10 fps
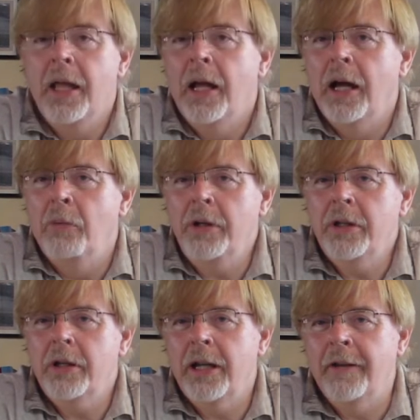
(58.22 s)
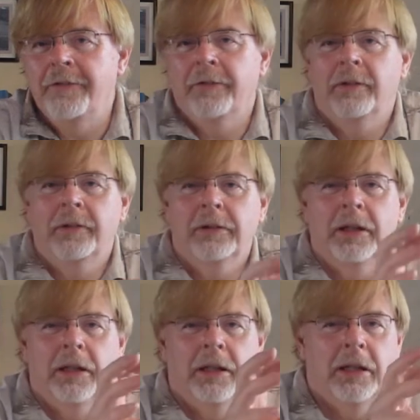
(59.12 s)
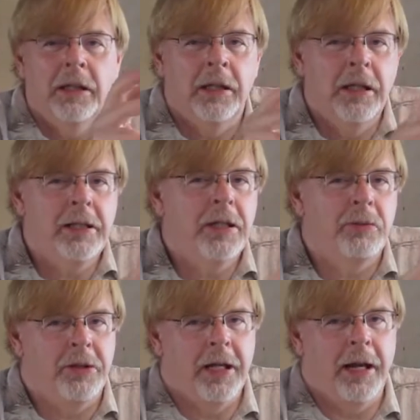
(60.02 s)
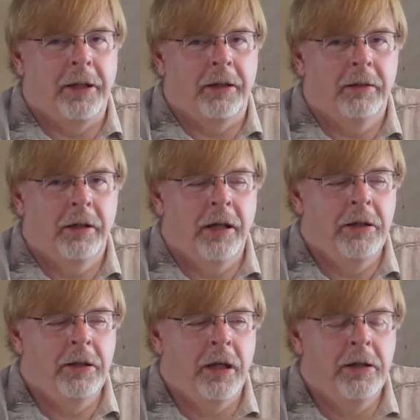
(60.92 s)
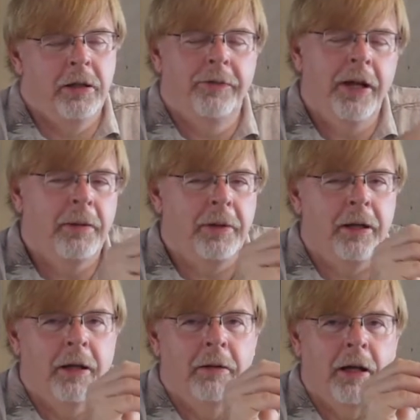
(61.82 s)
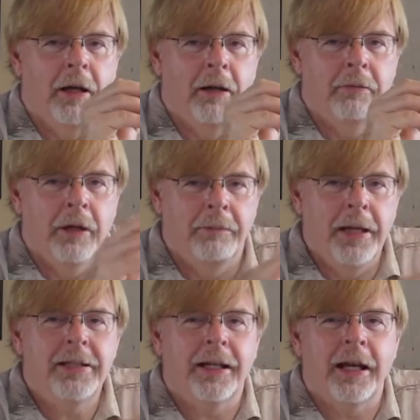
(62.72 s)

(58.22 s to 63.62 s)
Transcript: I wonder if this is what's happening. And you develop a basic